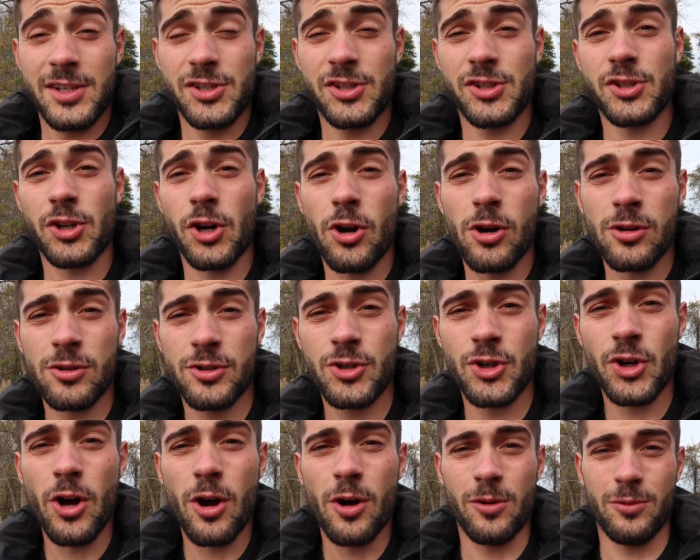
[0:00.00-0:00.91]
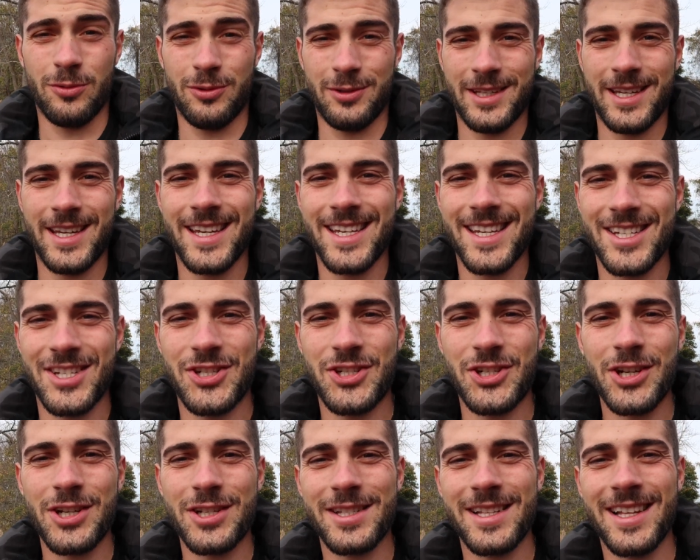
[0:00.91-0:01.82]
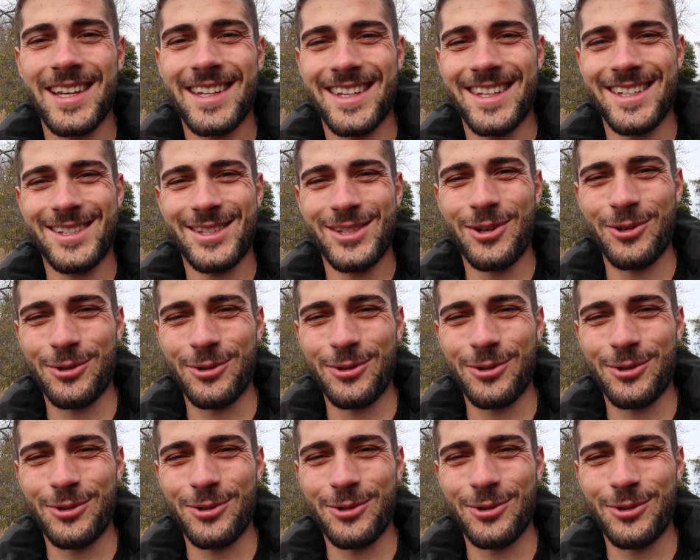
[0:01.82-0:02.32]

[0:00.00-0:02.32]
a strong drone, just like its